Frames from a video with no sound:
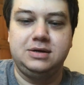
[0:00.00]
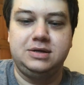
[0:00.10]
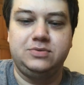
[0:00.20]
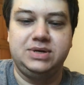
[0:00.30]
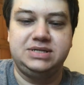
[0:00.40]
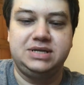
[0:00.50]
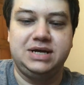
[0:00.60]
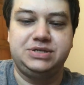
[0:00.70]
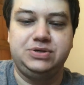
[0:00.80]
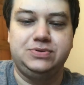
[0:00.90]
And the reason
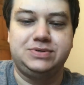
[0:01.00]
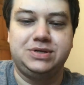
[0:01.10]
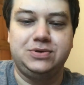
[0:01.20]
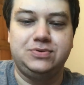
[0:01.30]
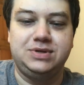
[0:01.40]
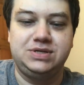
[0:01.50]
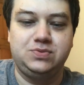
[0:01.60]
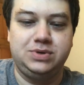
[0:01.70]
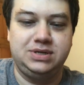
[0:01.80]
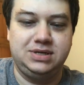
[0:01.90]
I choose to do this
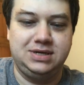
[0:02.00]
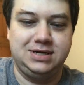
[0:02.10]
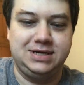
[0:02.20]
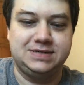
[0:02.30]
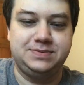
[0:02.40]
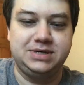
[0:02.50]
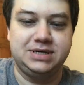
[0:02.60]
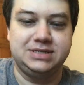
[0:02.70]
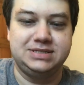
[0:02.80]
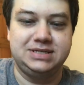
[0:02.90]
one is
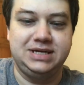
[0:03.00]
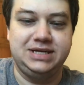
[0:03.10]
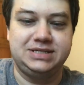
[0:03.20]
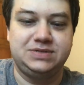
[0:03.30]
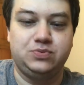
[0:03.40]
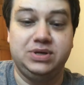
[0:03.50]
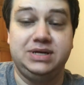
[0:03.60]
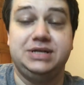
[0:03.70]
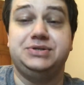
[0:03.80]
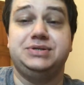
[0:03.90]
because it's
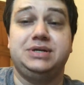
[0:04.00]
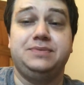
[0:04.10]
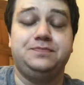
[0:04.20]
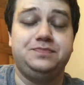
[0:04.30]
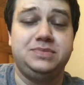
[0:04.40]
really interesting.